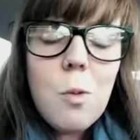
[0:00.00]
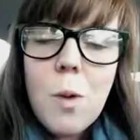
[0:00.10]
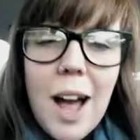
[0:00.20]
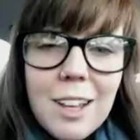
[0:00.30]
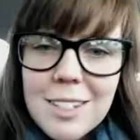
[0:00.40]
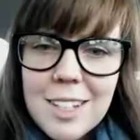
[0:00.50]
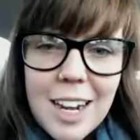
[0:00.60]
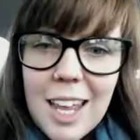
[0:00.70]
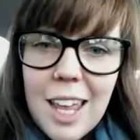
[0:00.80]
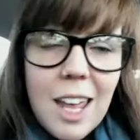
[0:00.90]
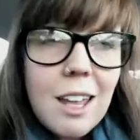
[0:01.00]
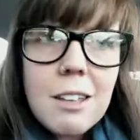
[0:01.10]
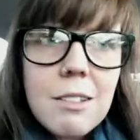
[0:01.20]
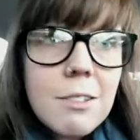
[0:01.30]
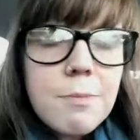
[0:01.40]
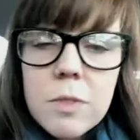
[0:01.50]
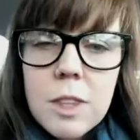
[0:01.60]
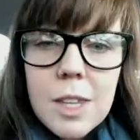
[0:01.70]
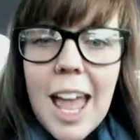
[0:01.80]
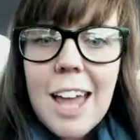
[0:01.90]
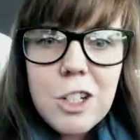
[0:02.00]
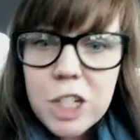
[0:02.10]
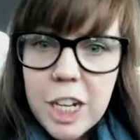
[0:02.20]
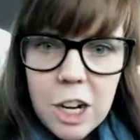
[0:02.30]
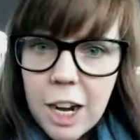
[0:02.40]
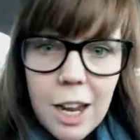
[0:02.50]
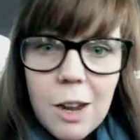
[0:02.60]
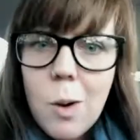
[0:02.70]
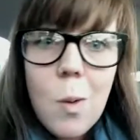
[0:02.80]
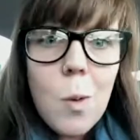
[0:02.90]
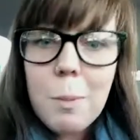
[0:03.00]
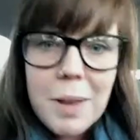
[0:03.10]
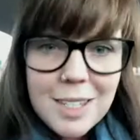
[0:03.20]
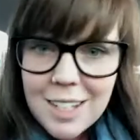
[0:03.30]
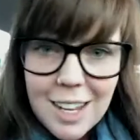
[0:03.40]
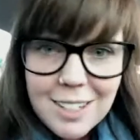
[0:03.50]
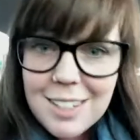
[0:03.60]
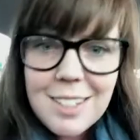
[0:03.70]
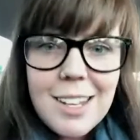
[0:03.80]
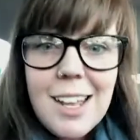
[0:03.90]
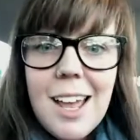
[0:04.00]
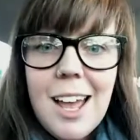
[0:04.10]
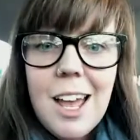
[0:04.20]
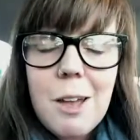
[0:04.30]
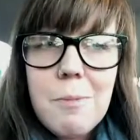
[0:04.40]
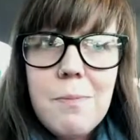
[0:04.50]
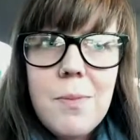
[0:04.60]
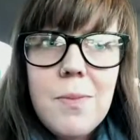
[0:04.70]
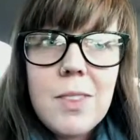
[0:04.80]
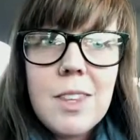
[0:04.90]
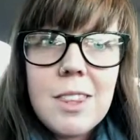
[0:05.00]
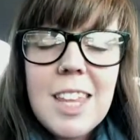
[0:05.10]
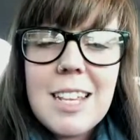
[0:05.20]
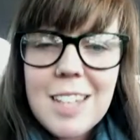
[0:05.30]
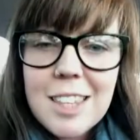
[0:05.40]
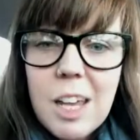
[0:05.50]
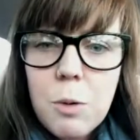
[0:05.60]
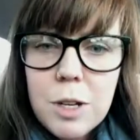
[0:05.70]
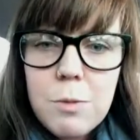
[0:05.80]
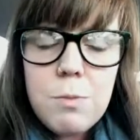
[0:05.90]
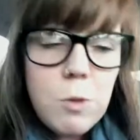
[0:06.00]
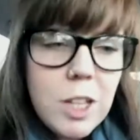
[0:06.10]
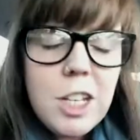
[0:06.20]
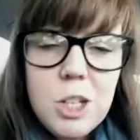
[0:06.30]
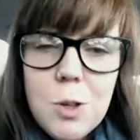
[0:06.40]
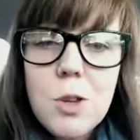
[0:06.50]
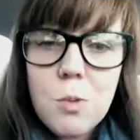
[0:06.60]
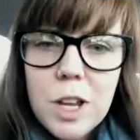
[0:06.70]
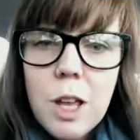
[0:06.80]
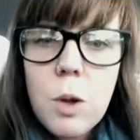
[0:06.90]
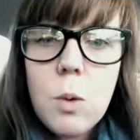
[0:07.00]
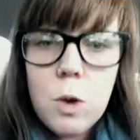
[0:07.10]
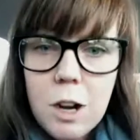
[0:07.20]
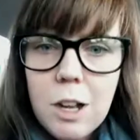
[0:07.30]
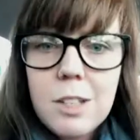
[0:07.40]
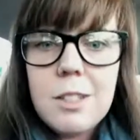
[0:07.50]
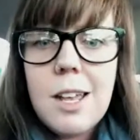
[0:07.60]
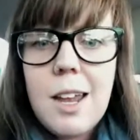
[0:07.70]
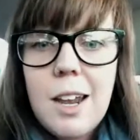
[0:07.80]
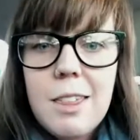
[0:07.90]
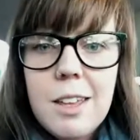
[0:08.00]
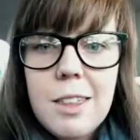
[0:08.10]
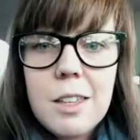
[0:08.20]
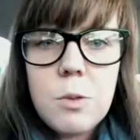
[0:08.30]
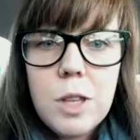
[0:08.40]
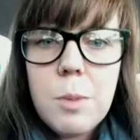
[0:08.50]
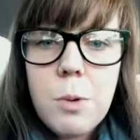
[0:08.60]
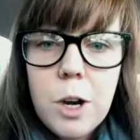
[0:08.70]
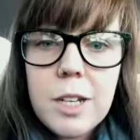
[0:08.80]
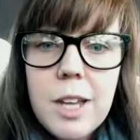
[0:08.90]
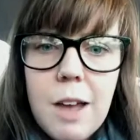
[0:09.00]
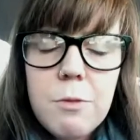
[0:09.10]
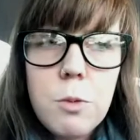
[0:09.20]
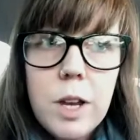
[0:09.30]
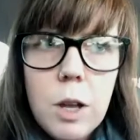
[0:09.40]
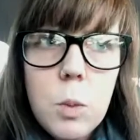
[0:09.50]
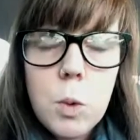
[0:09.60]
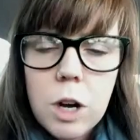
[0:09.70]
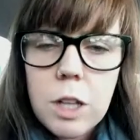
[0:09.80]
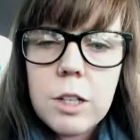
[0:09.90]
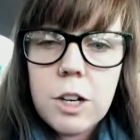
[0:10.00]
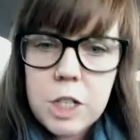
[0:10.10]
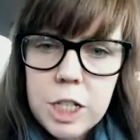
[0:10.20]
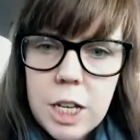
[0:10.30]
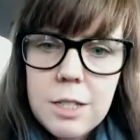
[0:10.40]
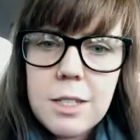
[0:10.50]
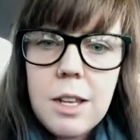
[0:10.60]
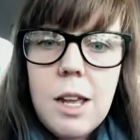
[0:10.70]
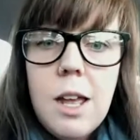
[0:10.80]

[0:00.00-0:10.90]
while studying engineering or business, things that they would really do in the real world. And I think that's really important to have real world Christians.